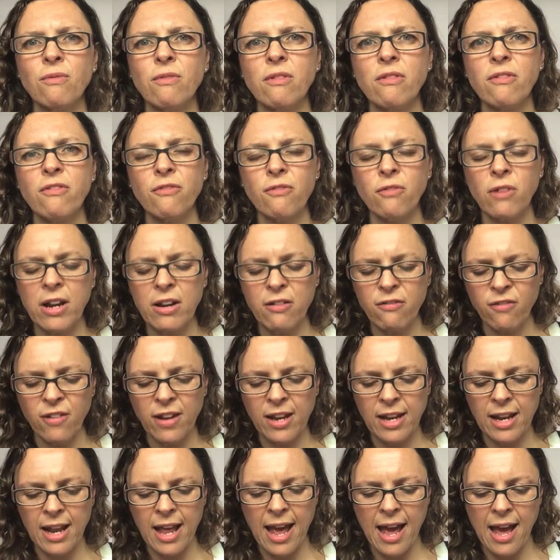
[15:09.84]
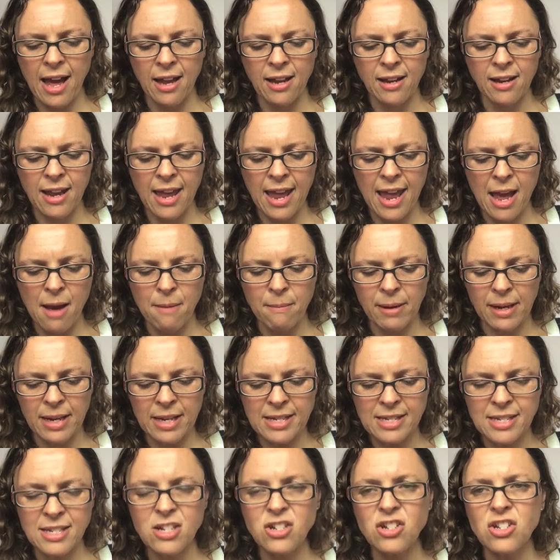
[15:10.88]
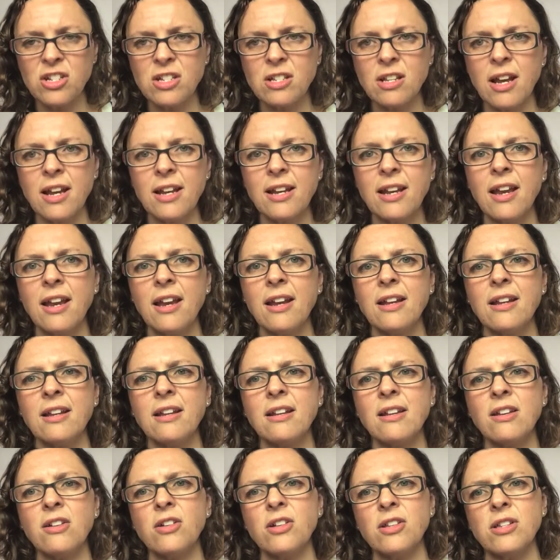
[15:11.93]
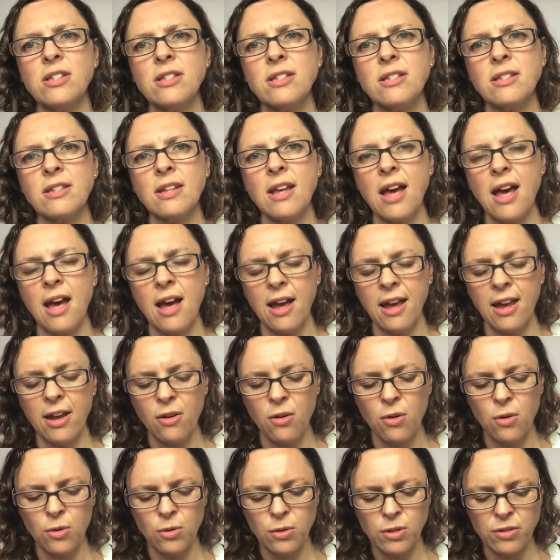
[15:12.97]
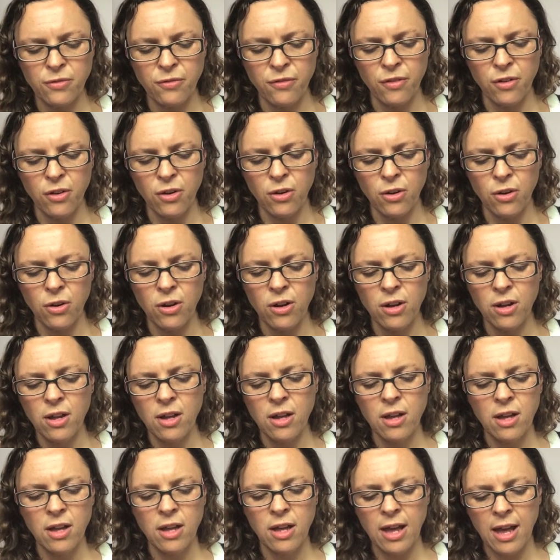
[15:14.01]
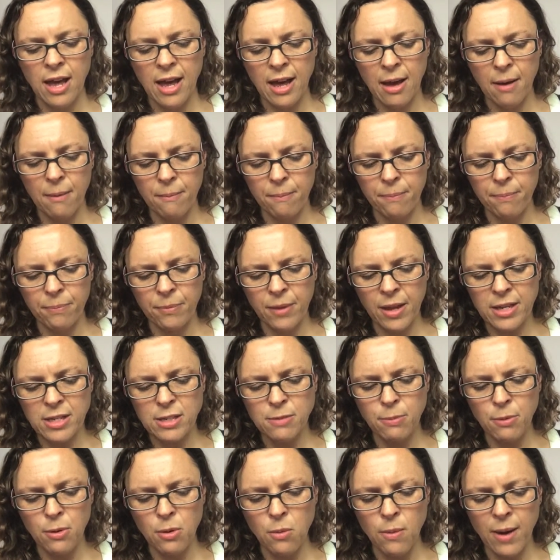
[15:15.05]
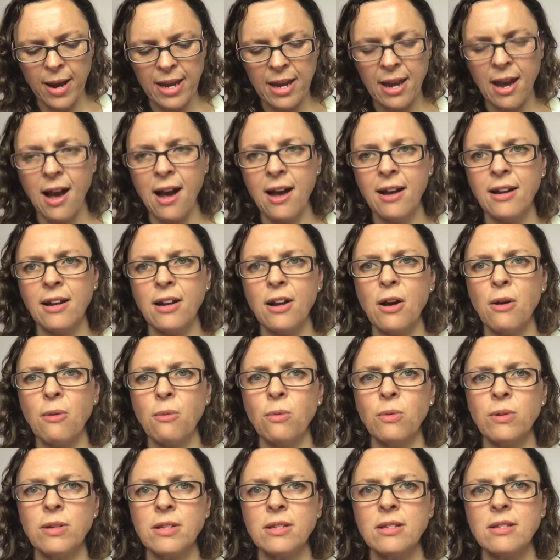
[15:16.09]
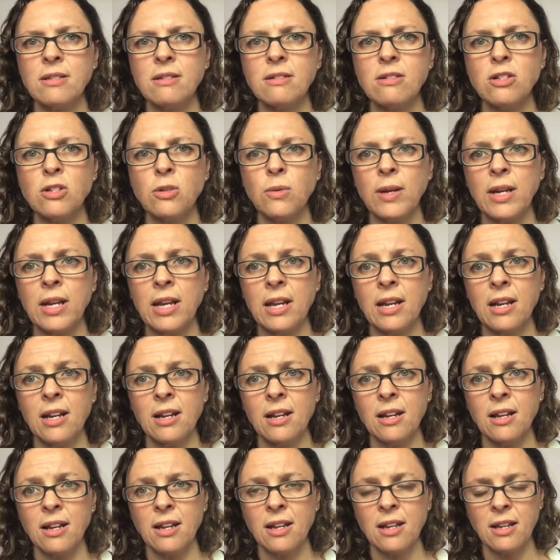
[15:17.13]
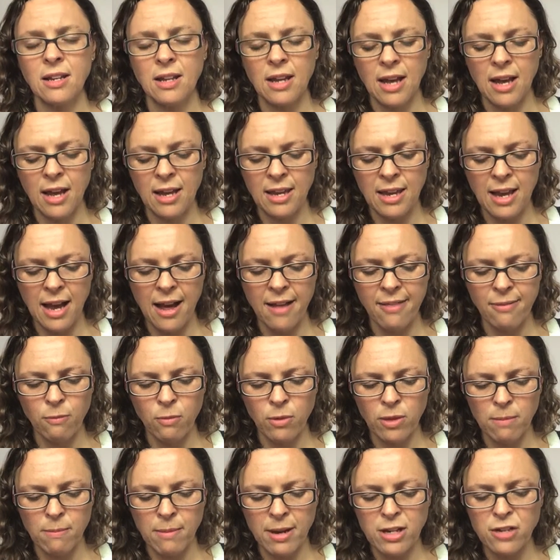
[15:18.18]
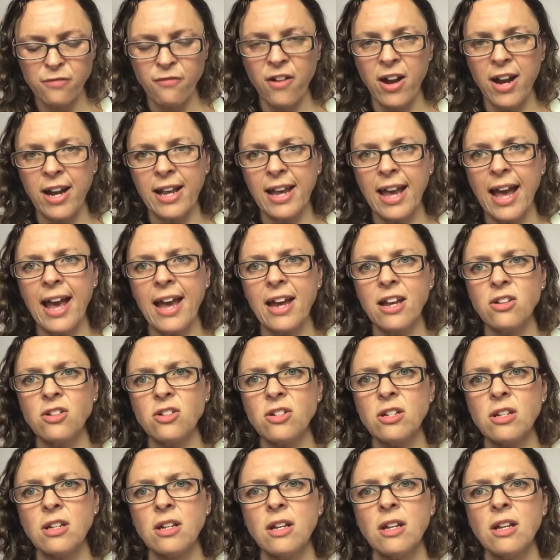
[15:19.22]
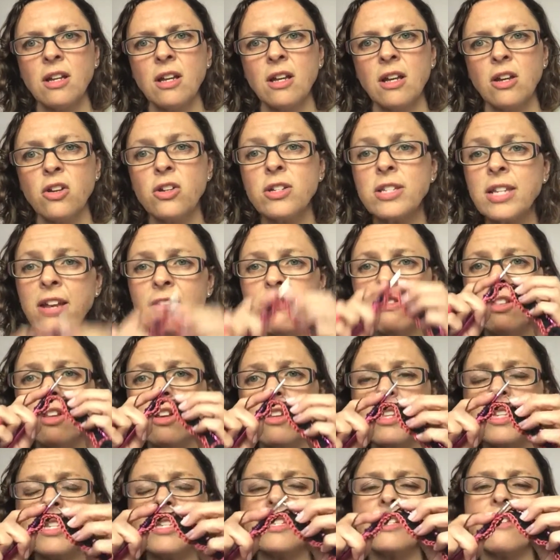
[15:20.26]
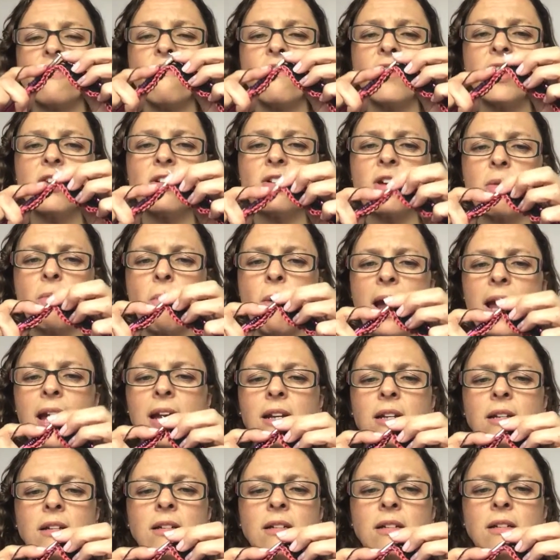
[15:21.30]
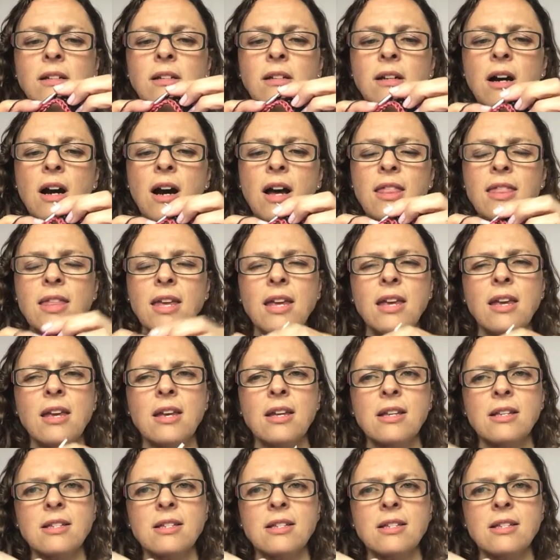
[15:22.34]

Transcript: refigured out how many stitches I needed, because it calls for a sport weight yarn, and I was doing it in a yarn with a much finer gauge, because even though this is a fingering weight, I think